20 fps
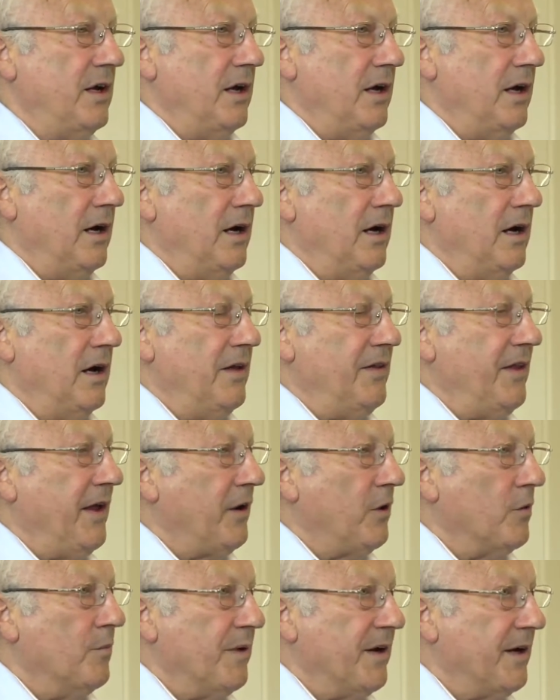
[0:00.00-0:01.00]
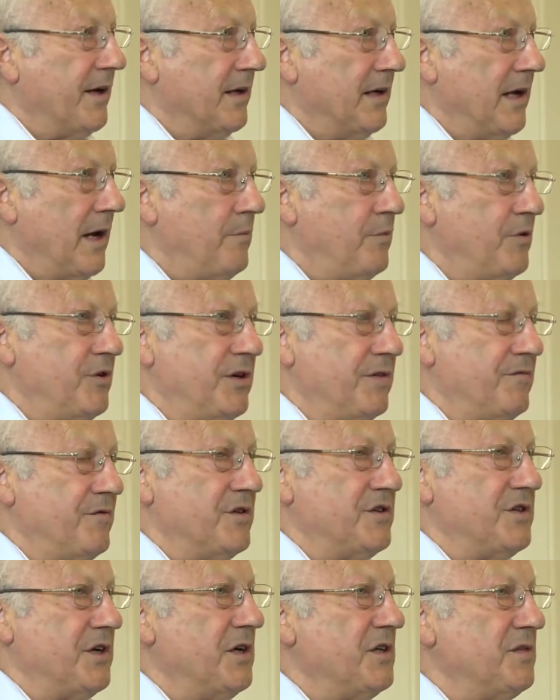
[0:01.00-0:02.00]
there can be collaborative
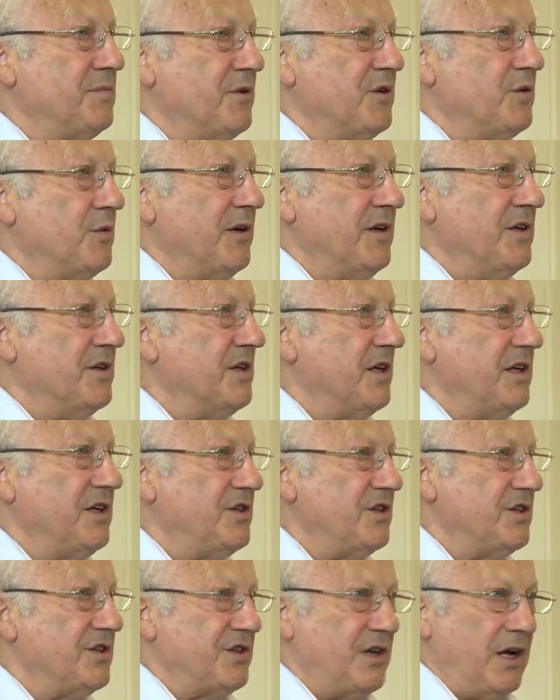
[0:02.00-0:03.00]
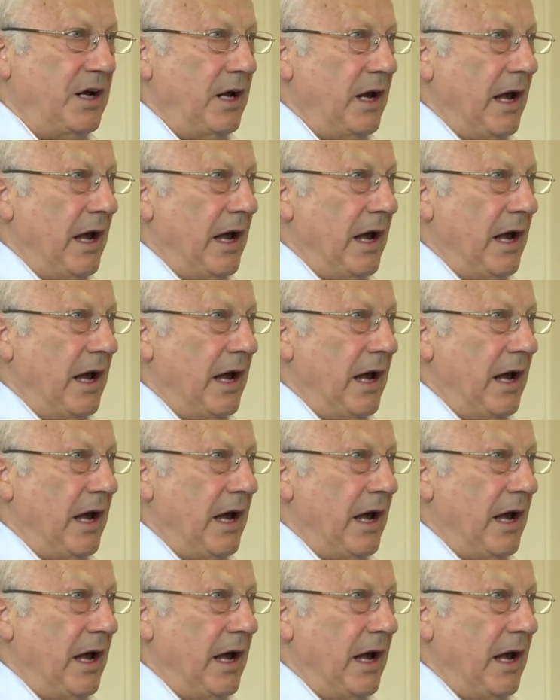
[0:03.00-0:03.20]
research between teachers